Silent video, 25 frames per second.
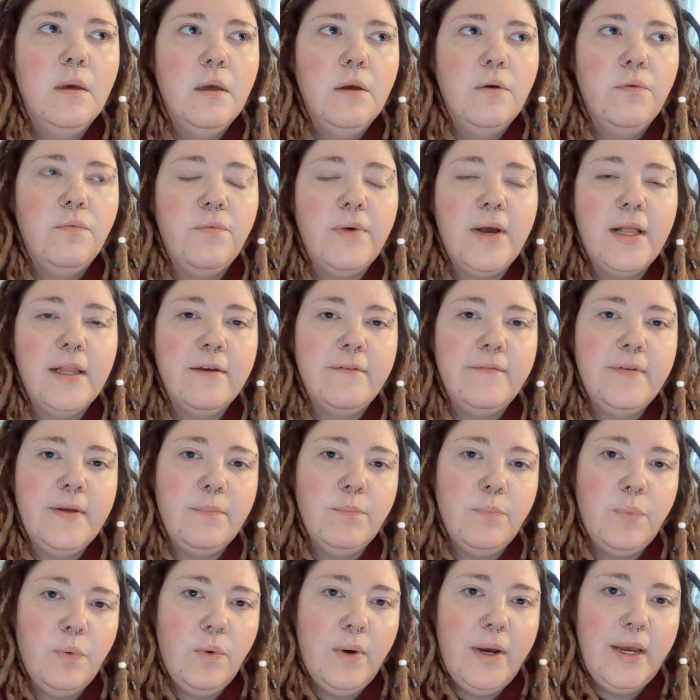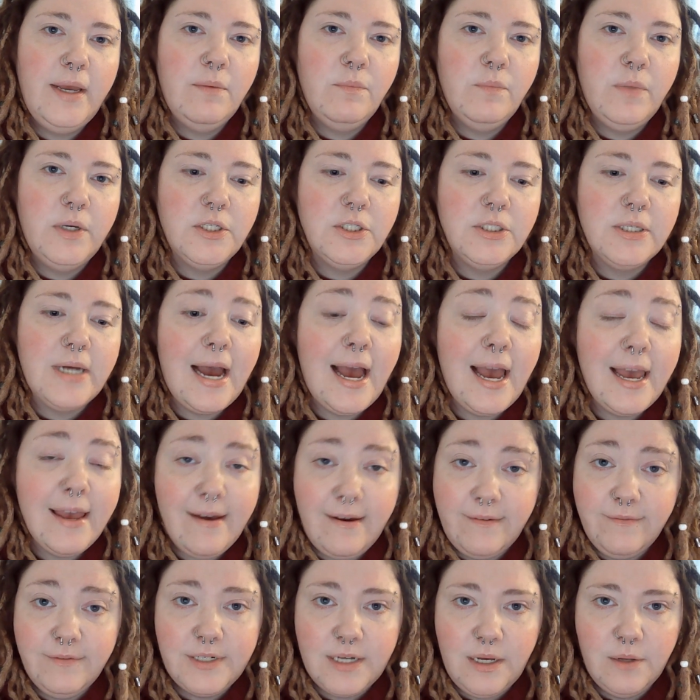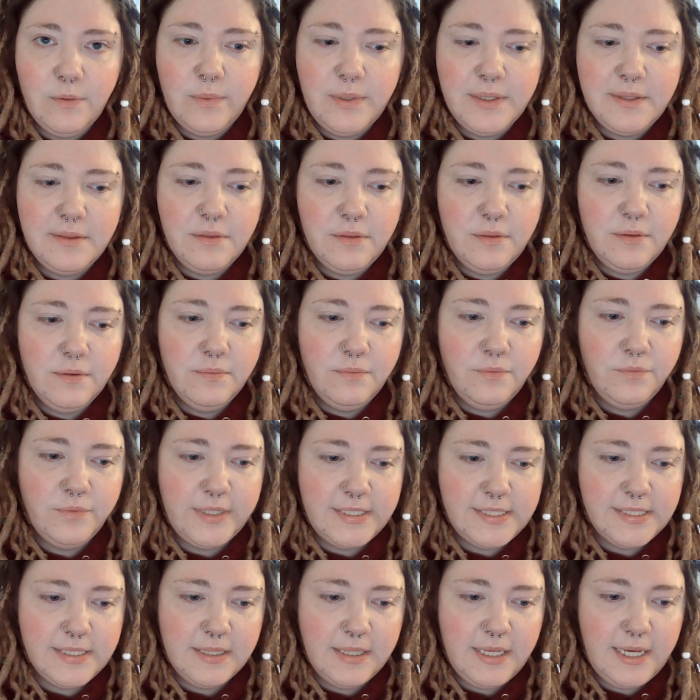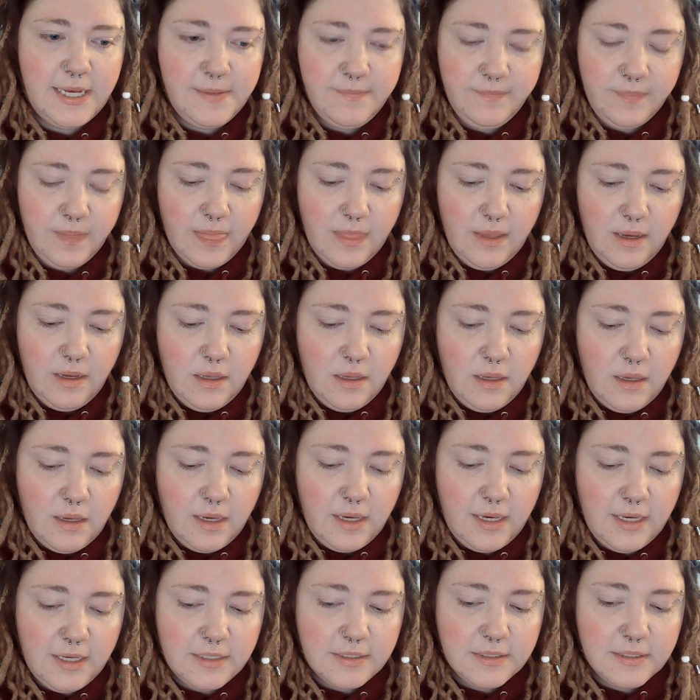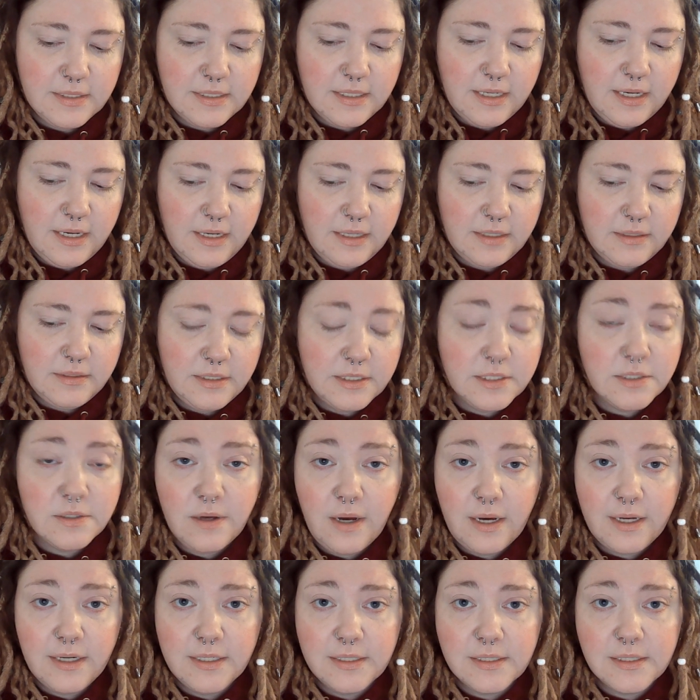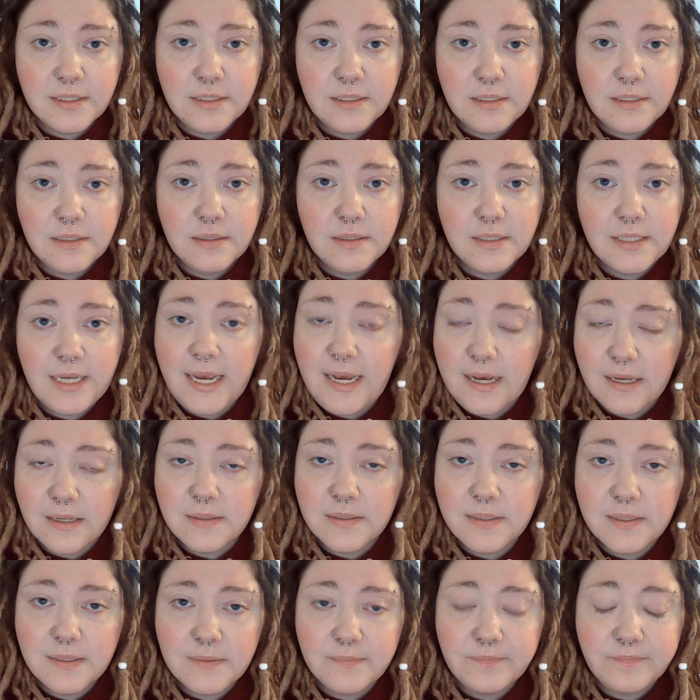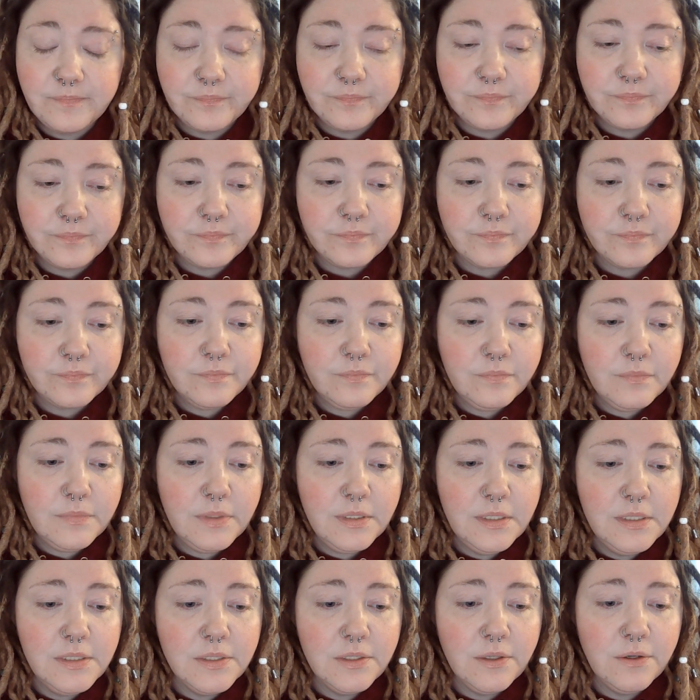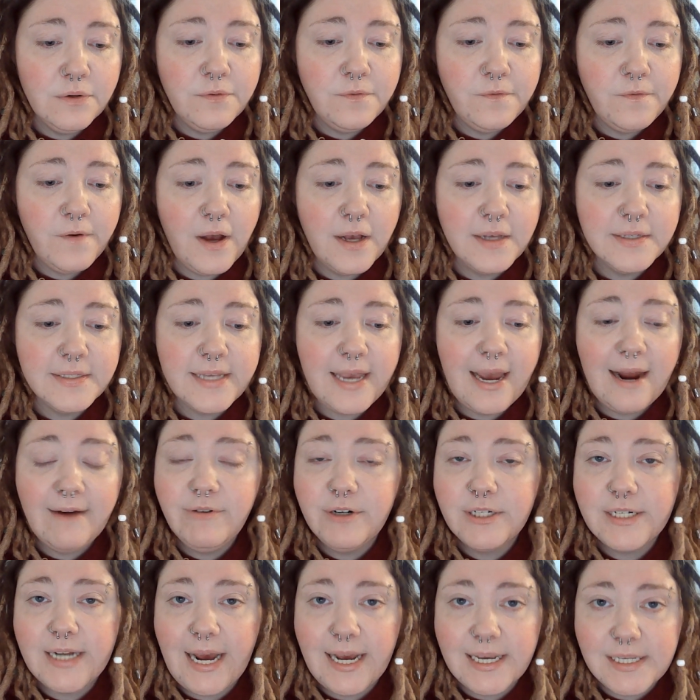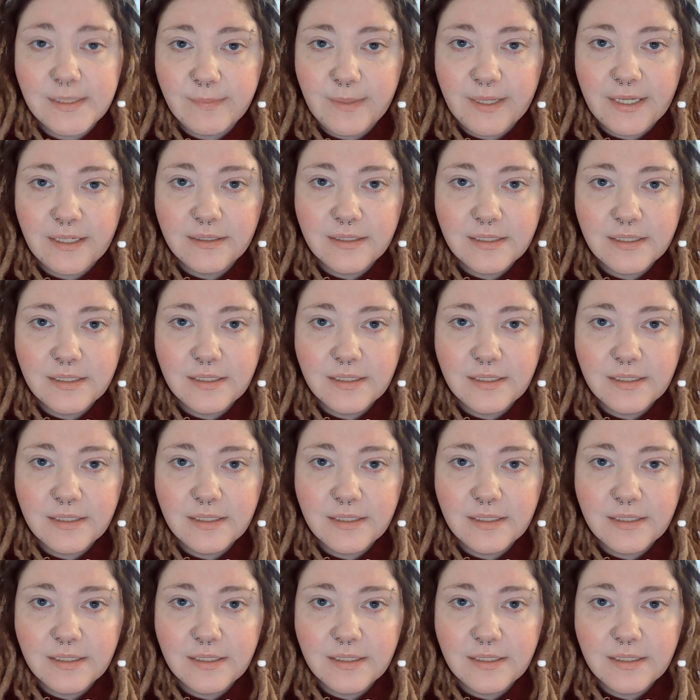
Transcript: relevant point, which I have dealt with recently, is dishonest sales. So false advertisement